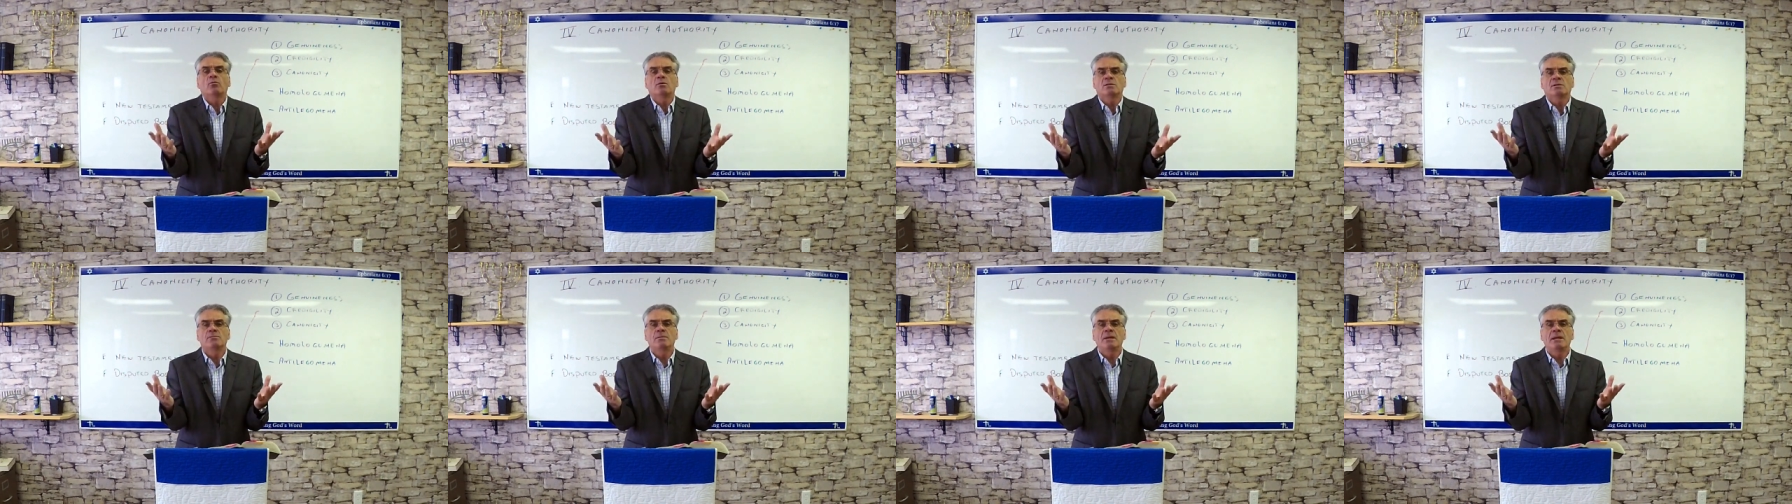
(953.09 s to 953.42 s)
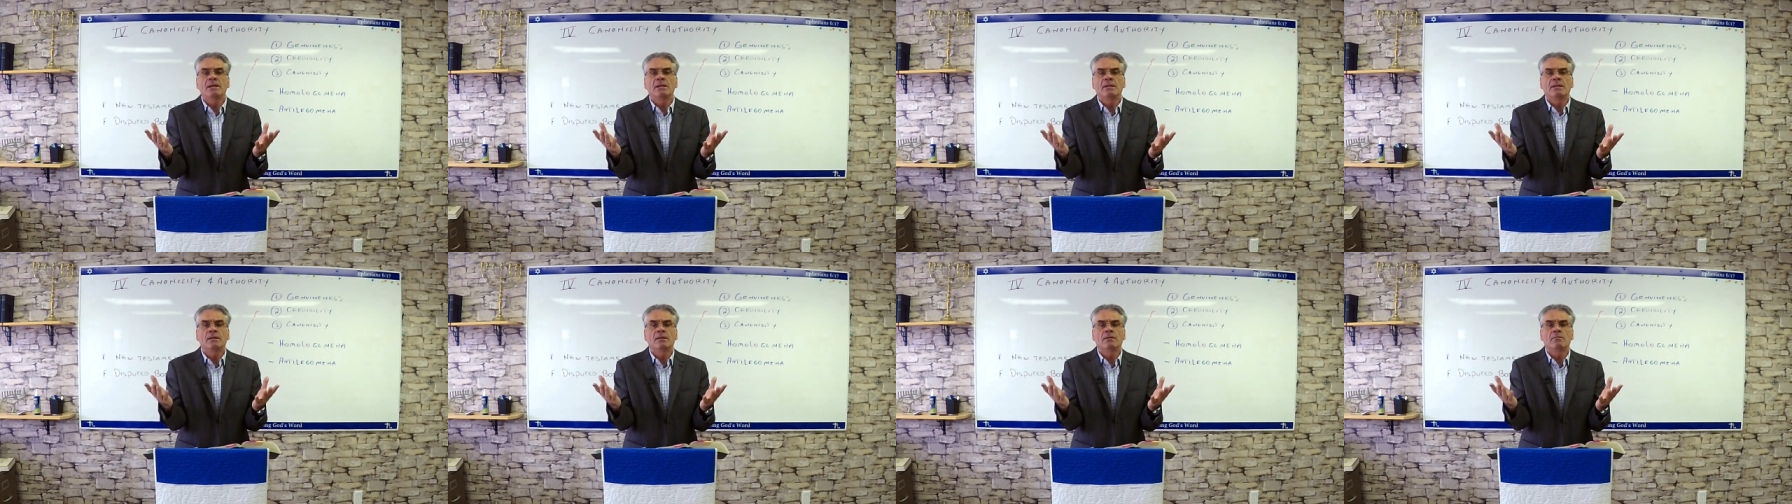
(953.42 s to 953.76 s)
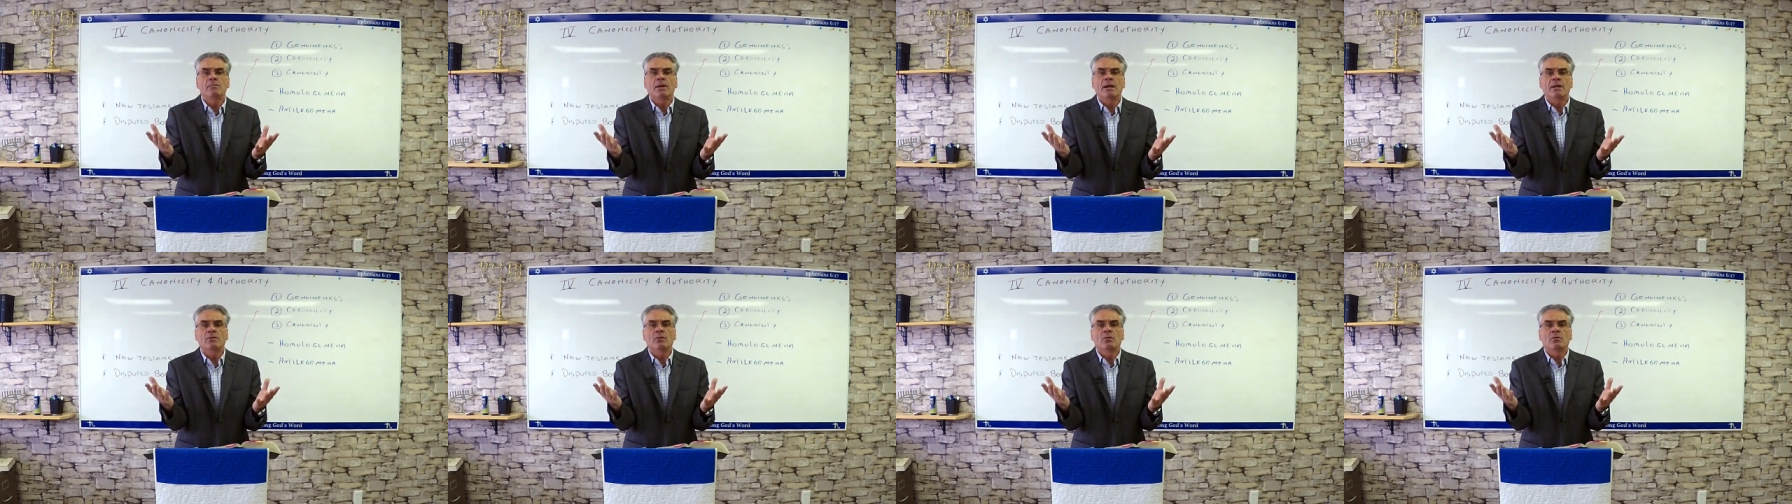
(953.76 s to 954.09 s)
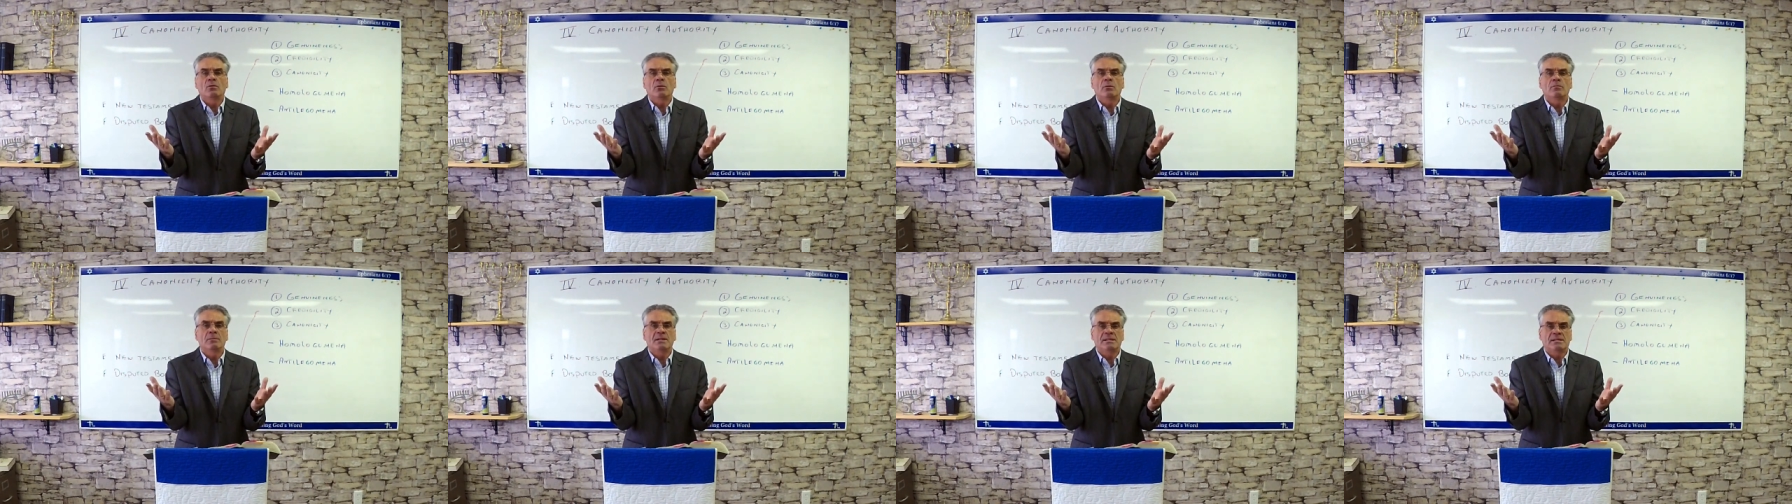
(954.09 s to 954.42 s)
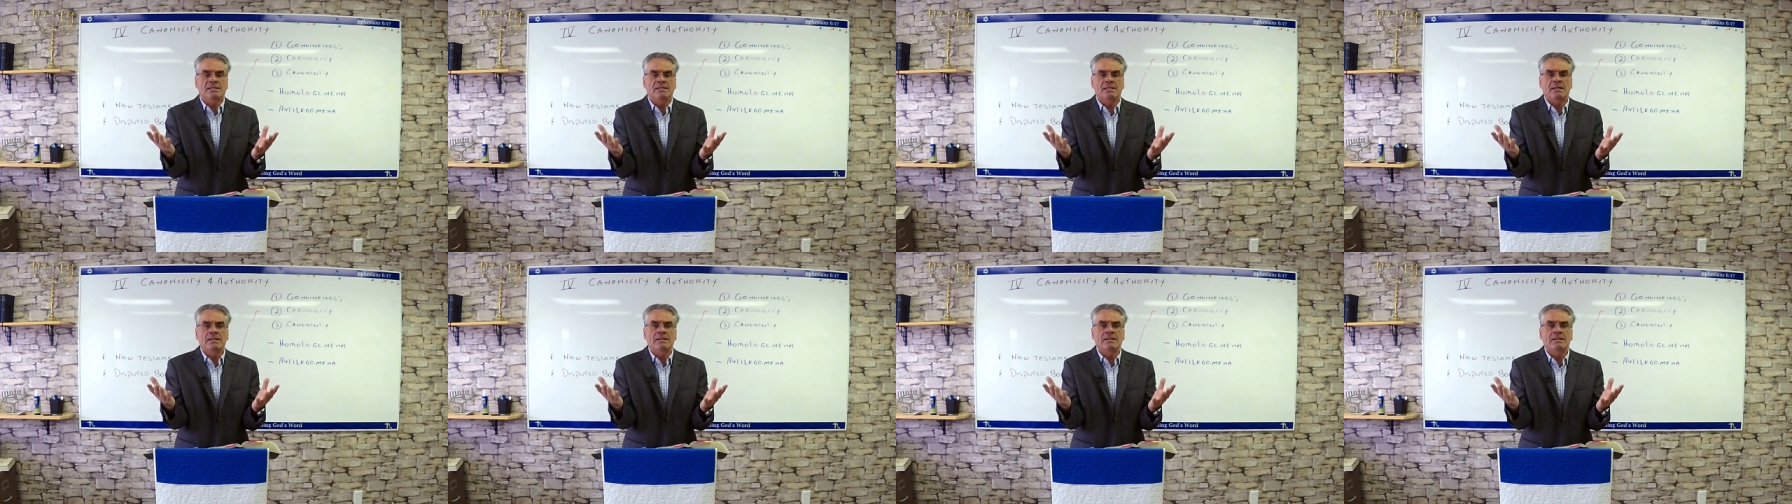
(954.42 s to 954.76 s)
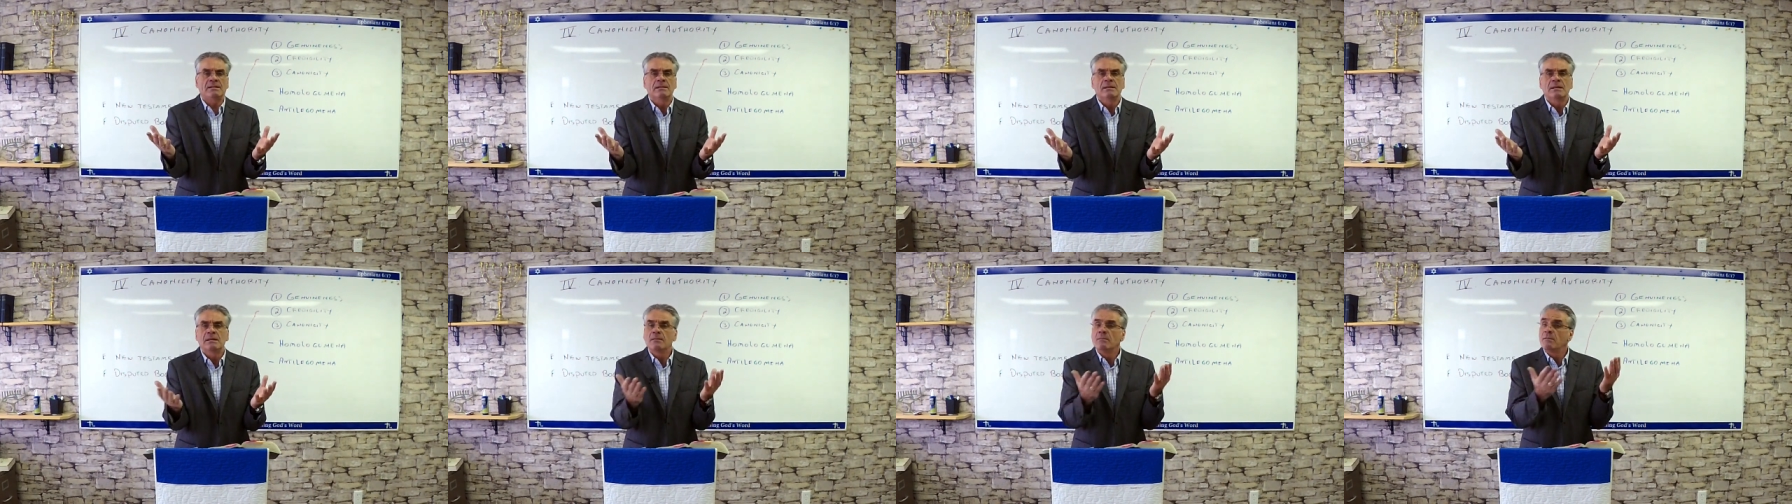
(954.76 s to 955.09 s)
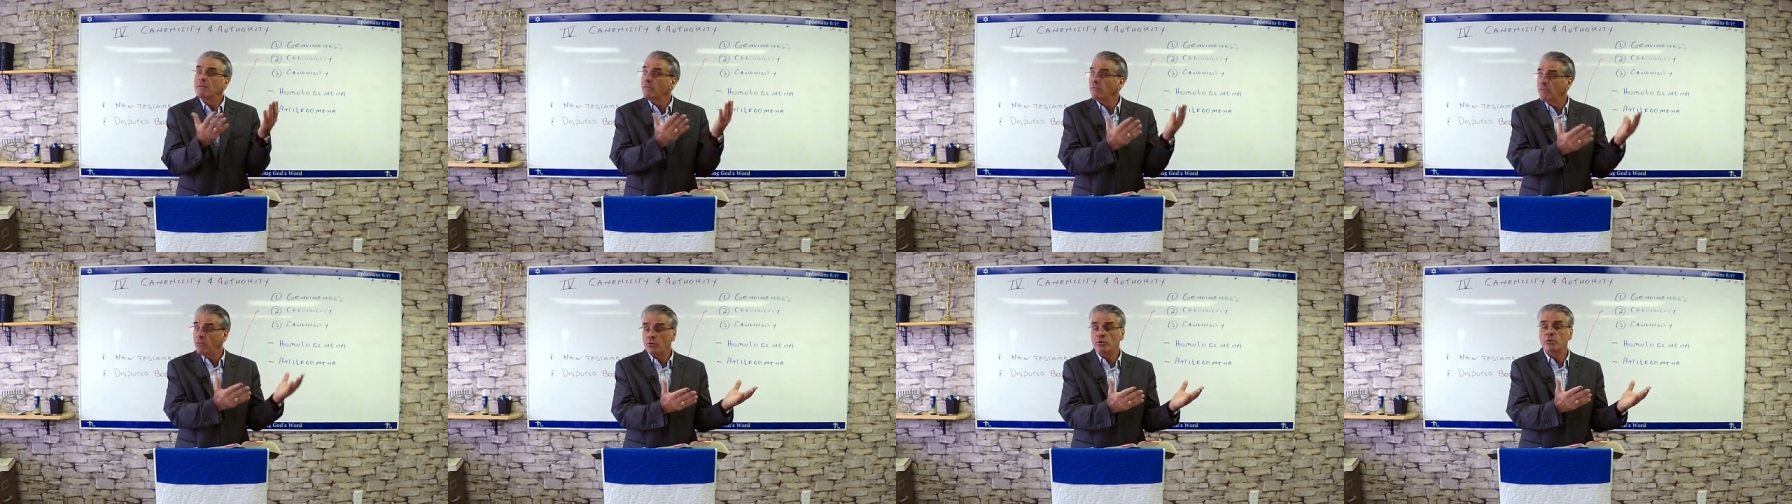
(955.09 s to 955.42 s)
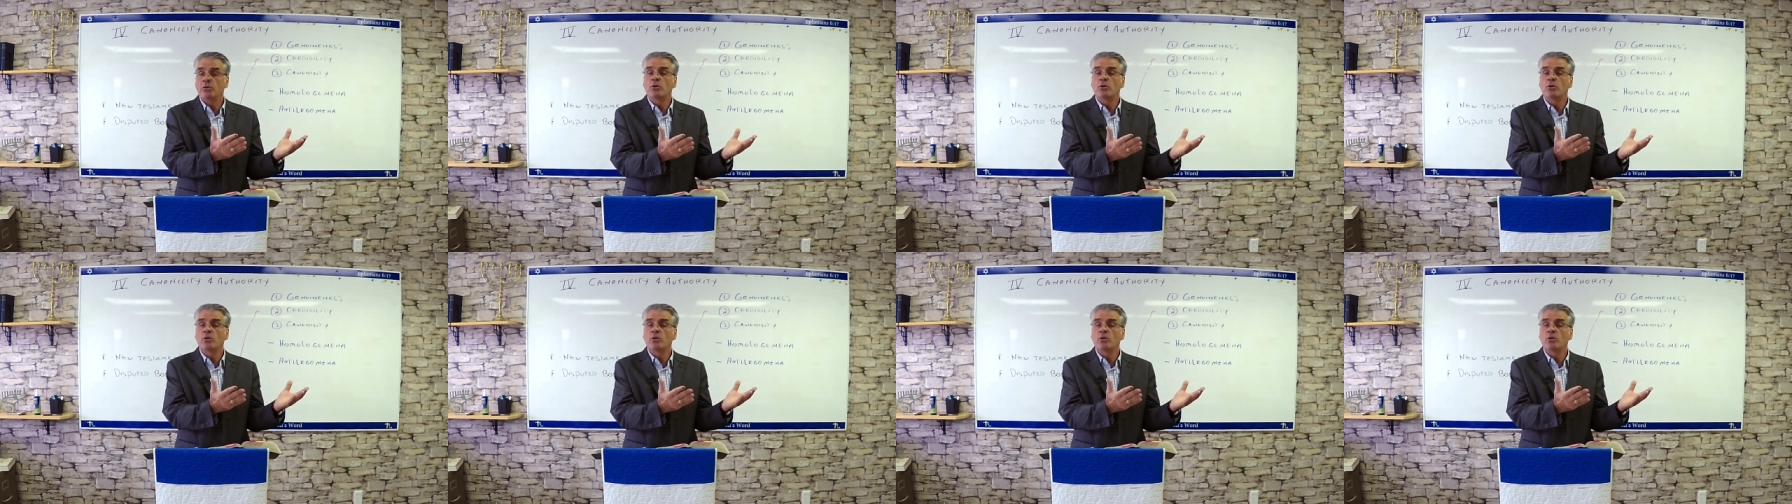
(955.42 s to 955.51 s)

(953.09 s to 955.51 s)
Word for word: was being done by the Lord Messiah for